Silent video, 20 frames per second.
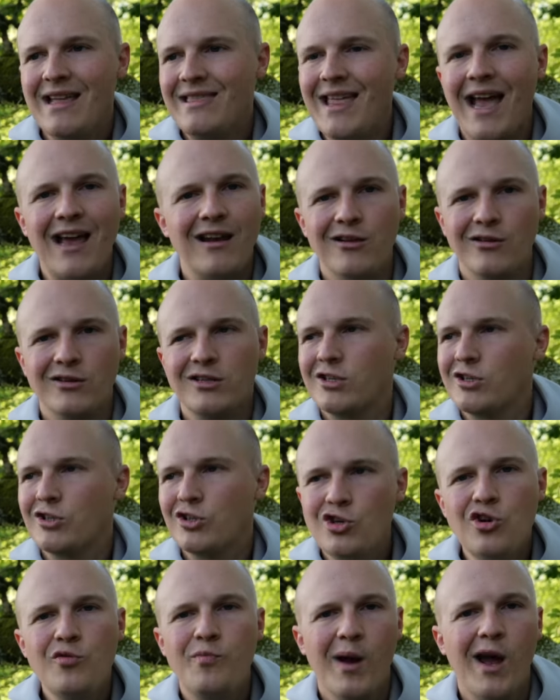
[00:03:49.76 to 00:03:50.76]
that looks
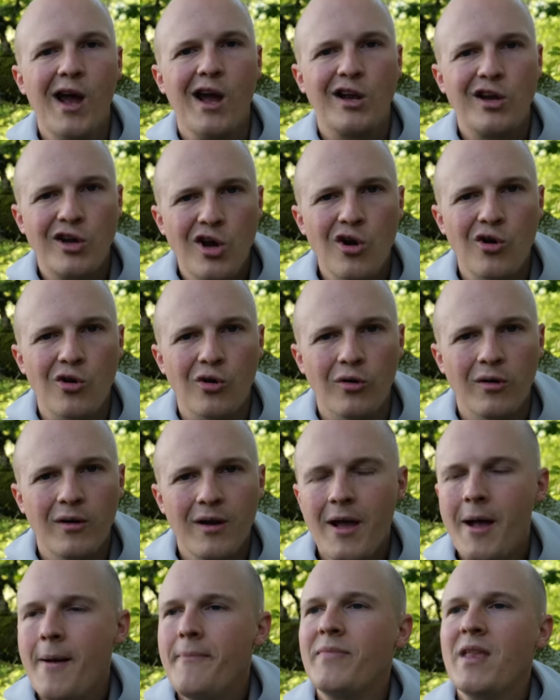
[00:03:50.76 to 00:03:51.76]
super cool.
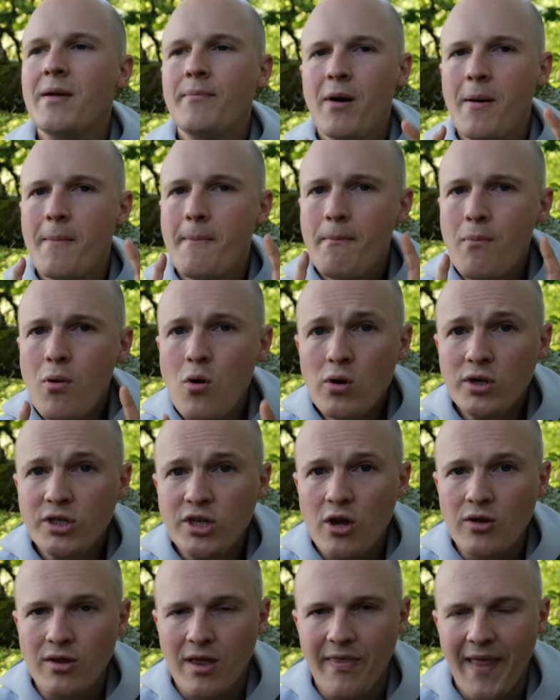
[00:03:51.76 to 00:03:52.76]
But more
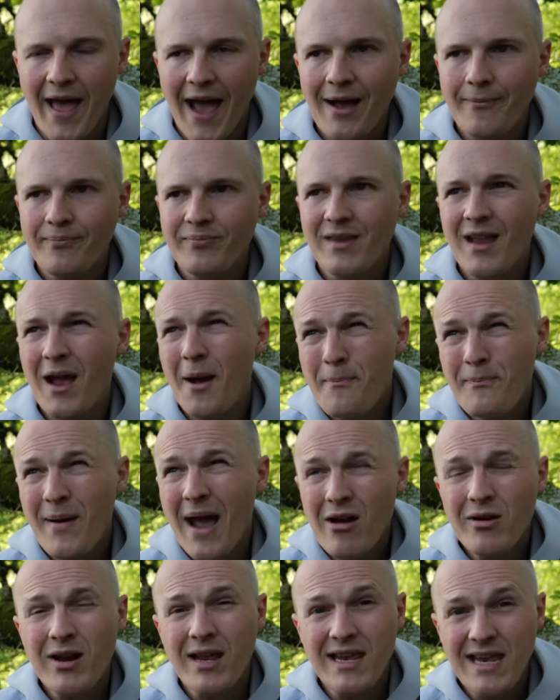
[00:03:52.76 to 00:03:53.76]
so than that,
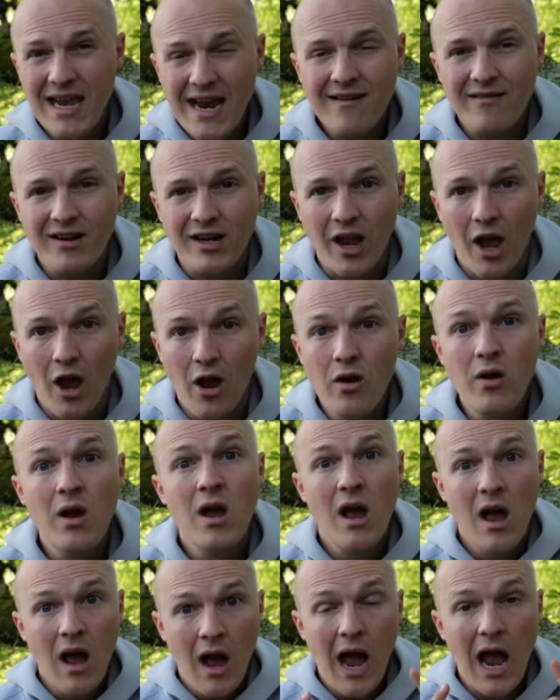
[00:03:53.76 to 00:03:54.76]
about a year ago,
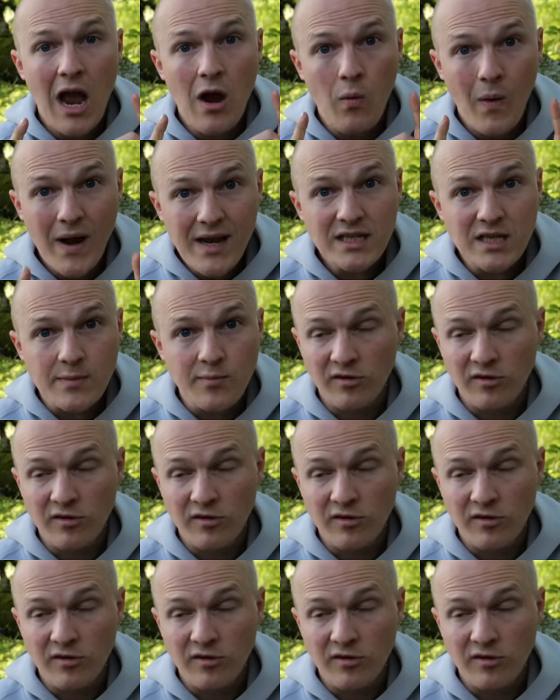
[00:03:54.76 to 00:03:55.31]
I went to